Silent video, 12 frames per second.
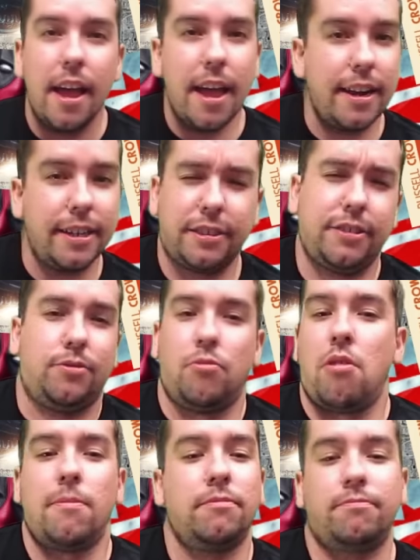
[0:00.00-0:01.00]
And he's just
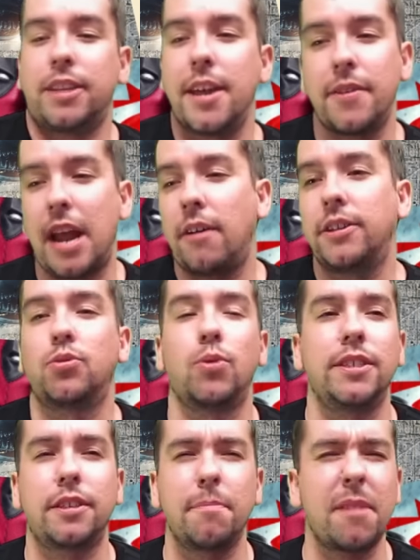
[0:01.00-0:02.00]
normal, giving out his
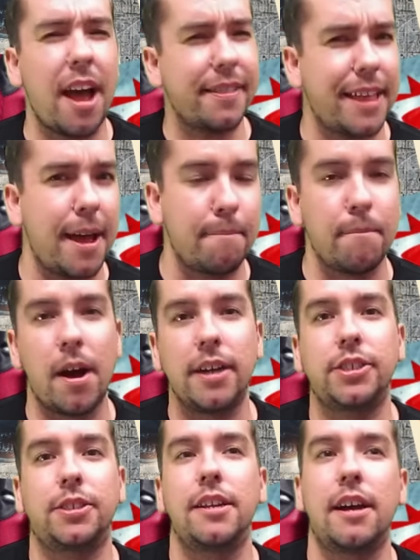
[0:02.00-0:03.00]
wisdom. Not that much.